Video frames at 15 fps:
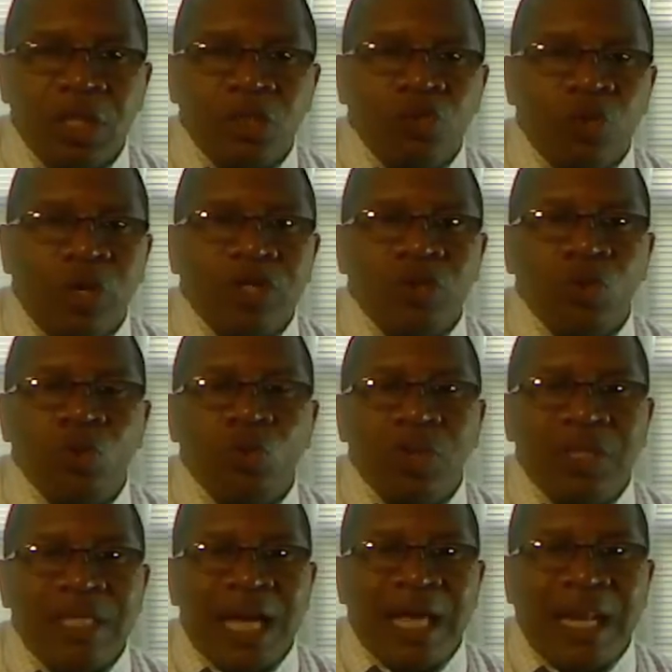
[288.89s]
Treasury
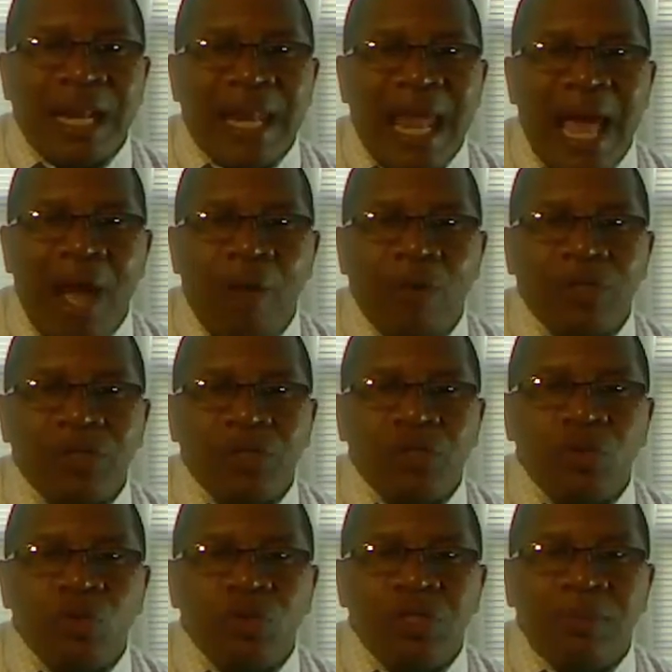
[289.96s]
would not allow us to
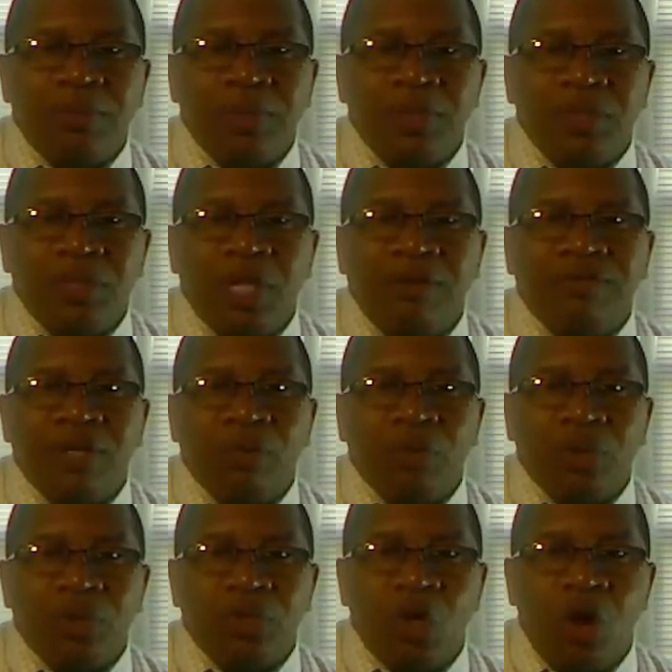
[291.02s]
do some of the stuff that we
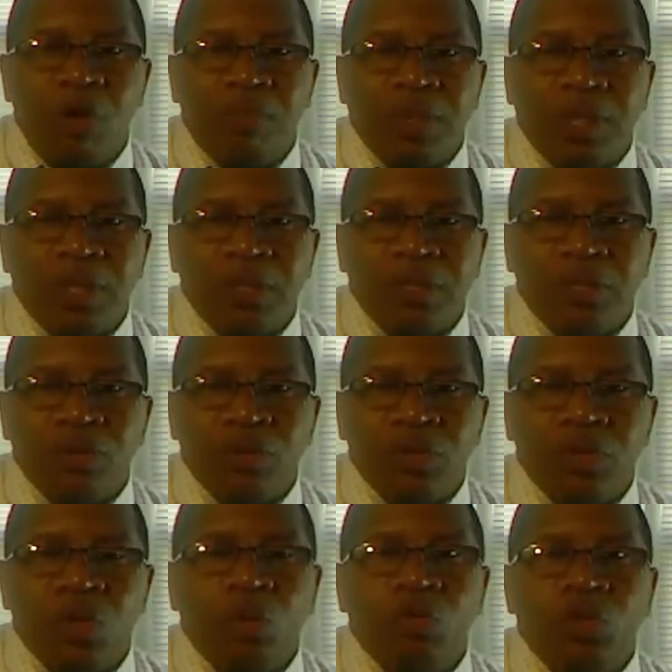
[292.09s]
were taught, because there was
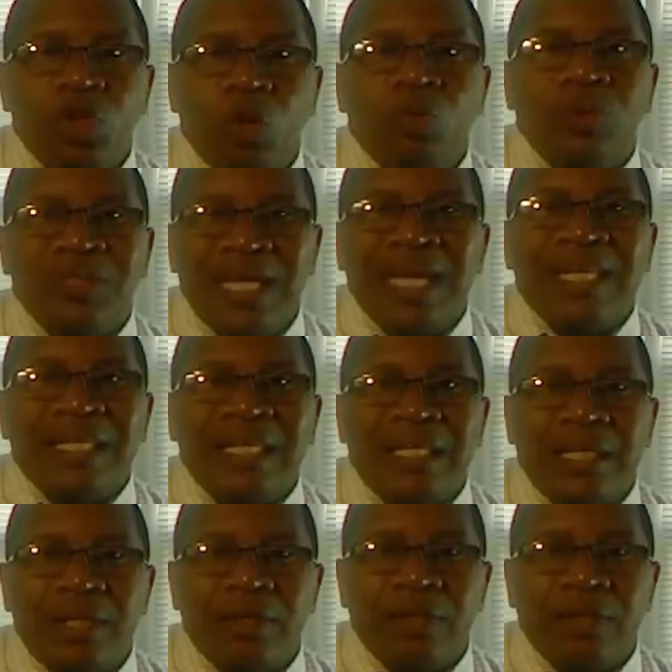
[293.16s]
no joke deadly.